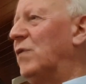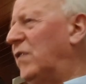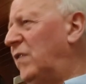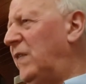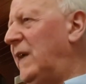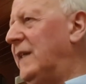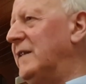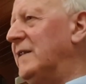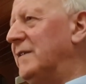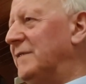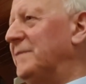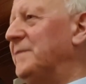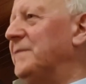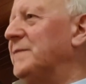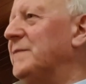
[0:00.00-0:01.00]
was thin
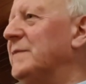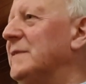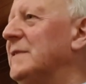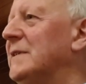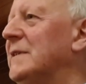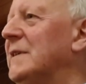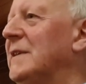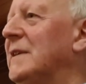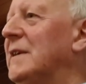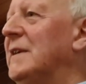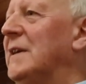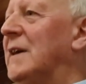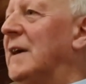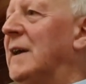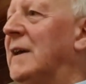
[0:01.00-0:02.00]

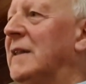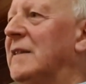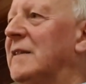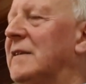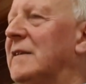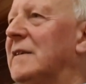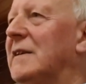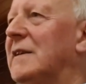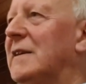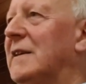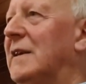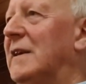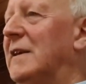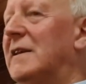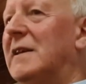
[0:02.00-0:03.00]
and
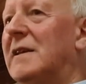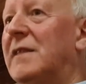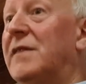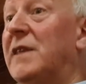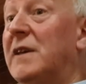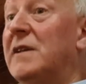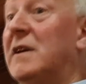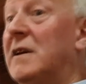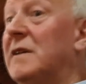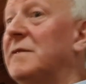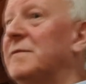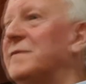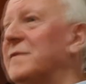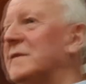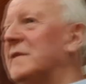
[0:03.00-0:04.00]
thinner.
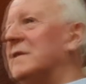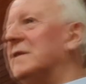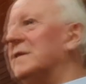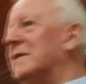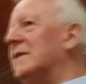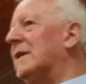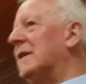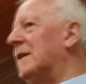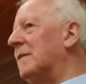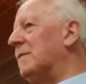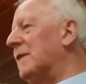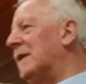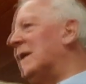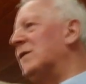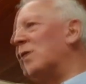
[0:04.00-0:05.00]

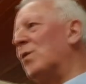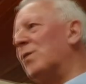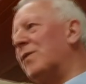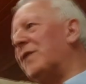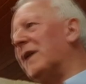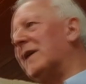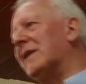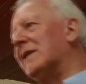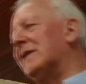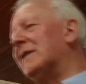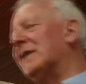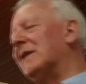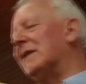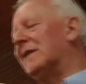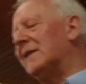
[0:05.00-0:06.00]
I don't
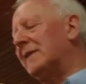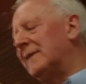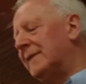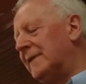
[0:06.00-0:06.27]
think it